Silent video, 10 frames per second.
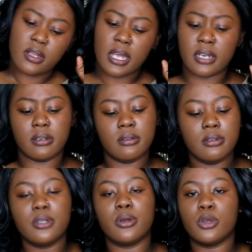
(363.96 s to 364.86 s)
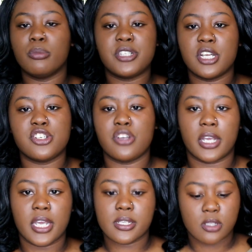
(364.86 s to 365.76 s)
and you know, you'll be changing your
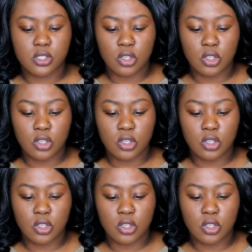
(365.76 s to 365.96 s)
case because